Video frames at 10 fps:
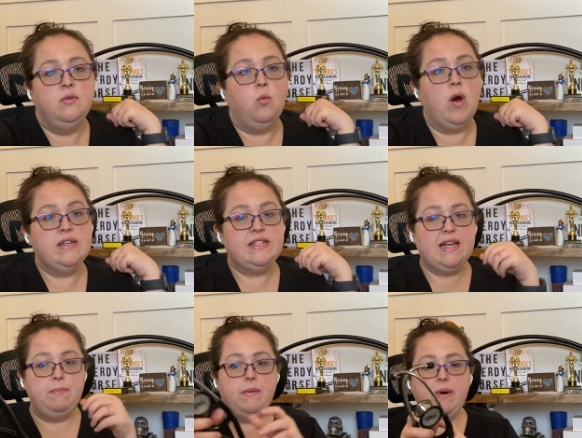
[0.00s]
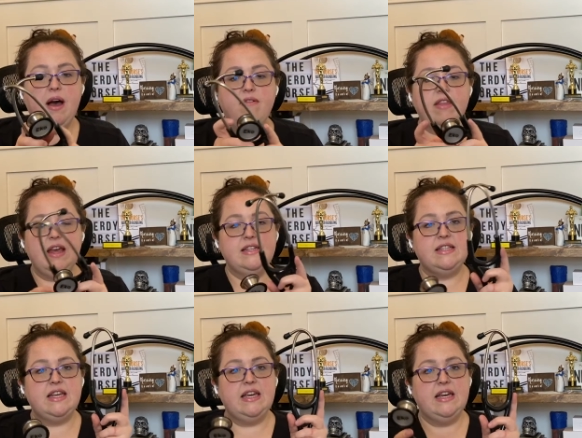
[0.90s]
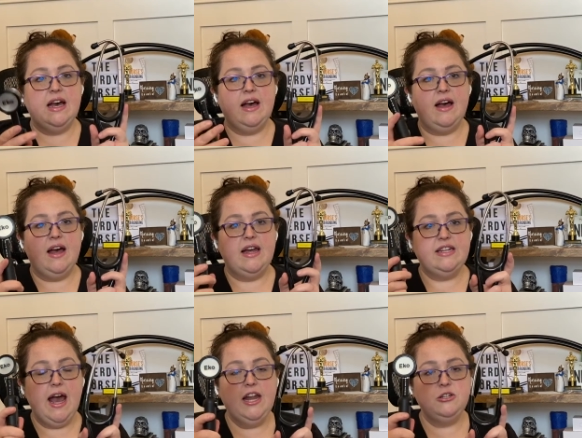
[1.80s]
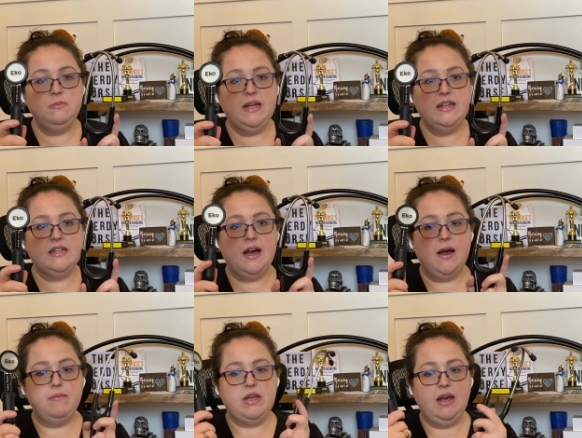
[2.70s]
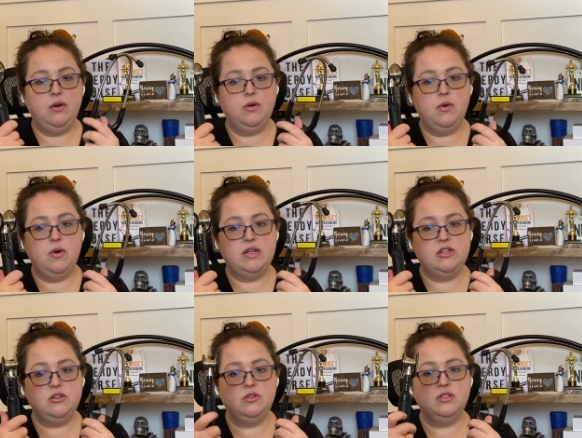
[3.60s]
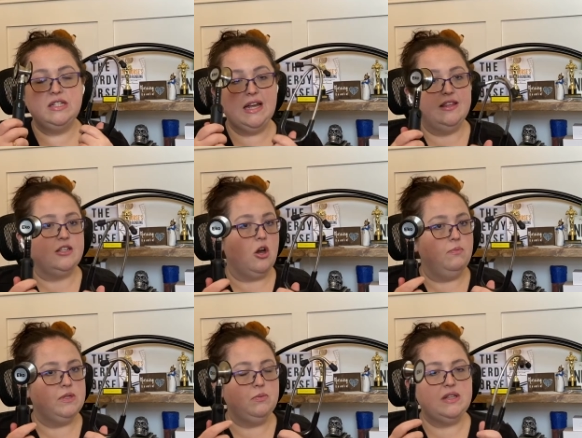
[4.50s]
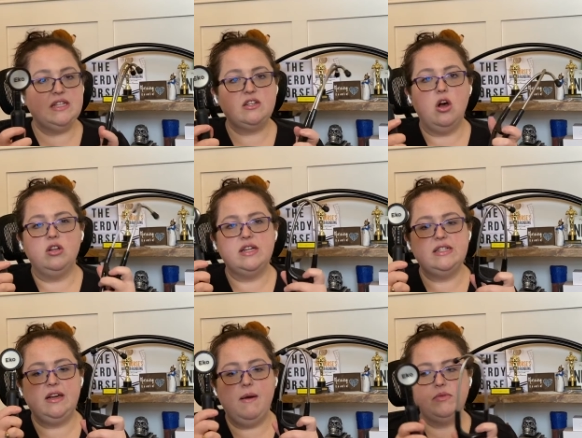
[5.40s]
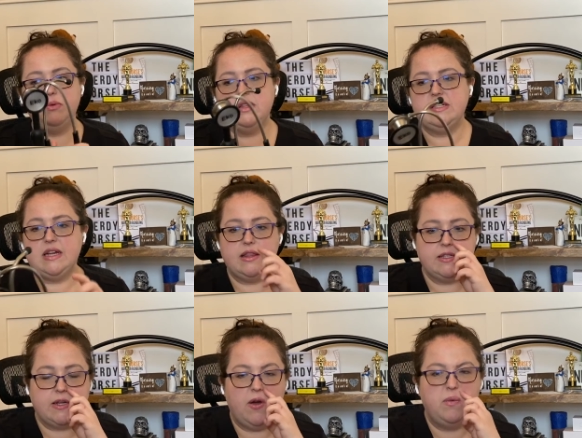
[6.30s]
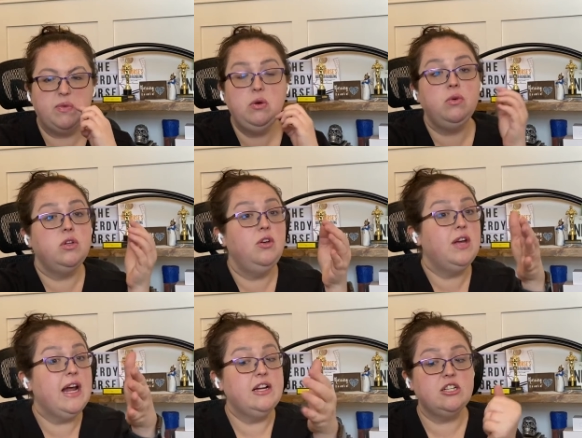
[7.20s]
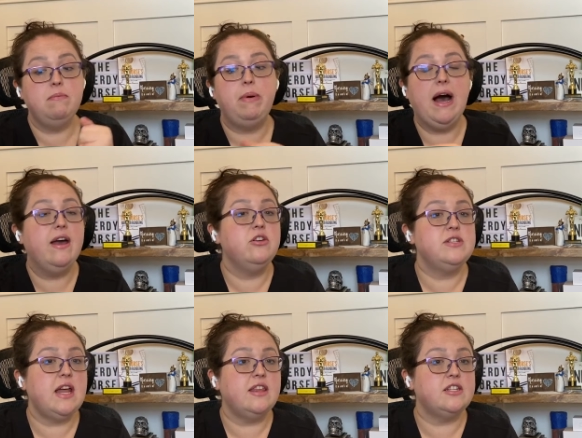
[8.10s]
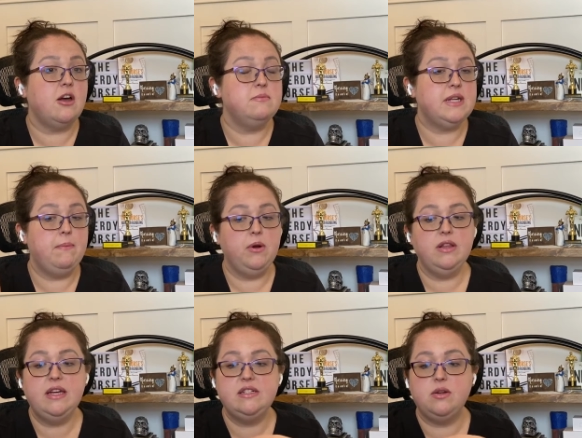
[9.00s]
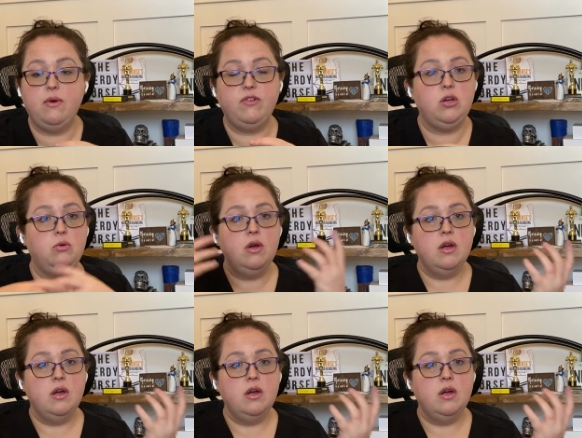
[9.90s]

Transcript: one step above, and that's the uh, attachment. Um, the Eko Core digital stethoscope is what this is called because it comes with a stethoscope. You, you can actually buy their stethoscope separately, so if you